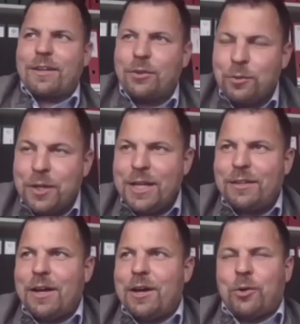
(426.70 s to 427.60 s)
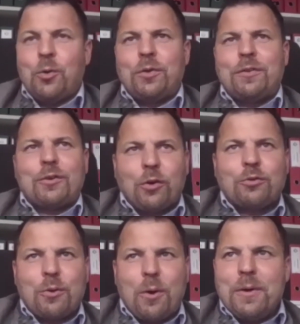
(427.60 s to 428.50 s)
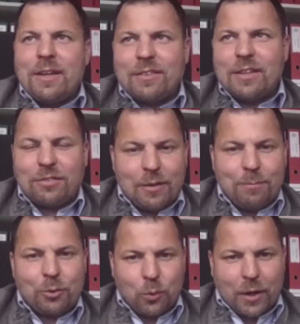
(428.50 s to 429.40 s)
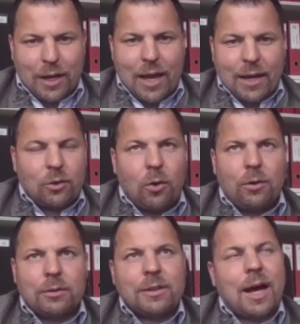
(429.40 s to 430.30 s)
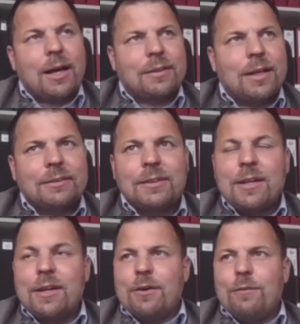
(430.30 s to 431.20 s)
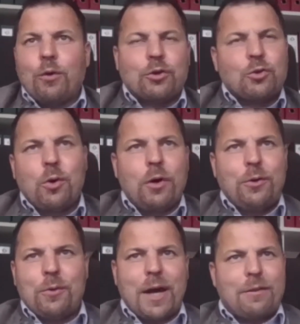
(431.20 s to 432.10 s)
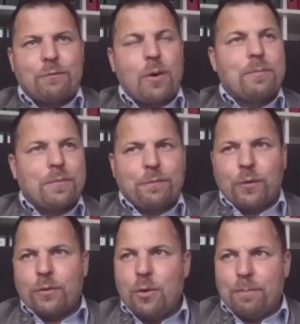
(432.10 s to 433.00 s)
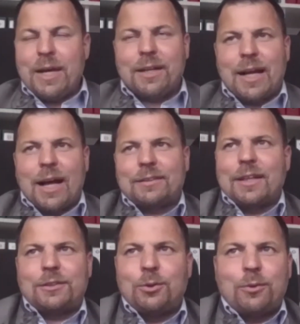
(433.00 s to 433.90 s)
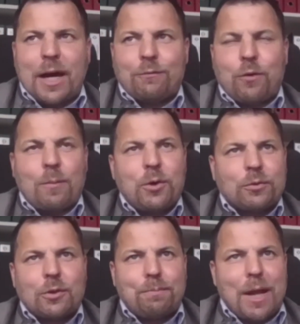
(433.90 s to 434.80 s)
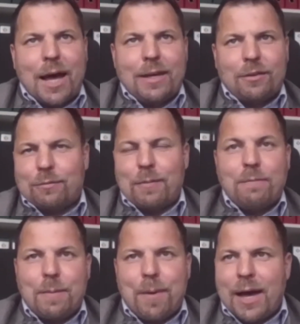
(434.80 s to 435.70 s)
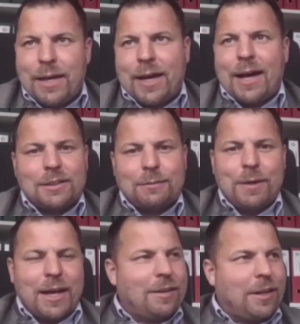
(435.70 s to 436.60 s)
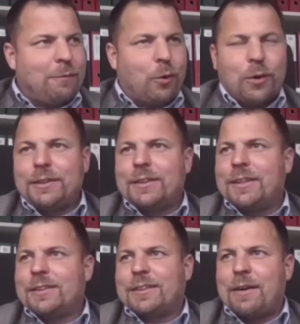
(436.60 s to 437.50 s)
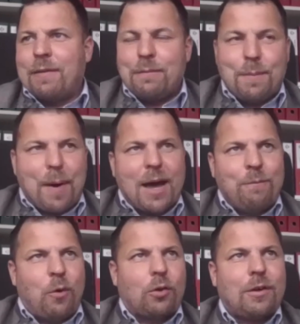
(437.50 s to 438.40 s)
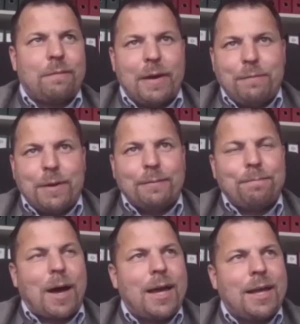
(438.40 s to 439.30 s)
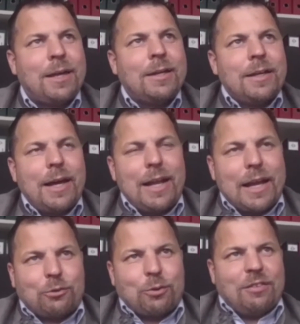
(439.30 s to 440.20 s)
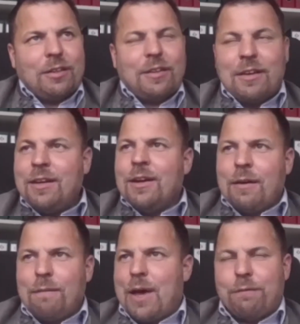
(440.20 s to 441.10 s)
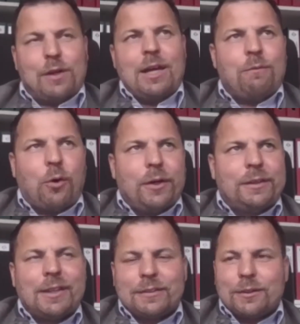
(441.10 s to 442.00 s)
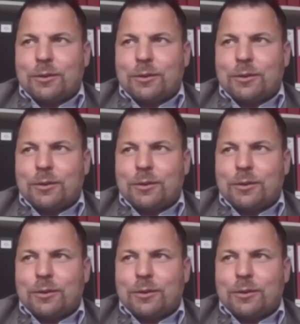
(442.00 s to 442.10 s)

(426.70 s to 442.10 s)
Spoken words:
You need a good controlling system to collect all the data. For sure, you get from your big data, you get from your suppliers. When we buy gas, we get invoices. When we buy water, when we buy electricity, we have the invoices.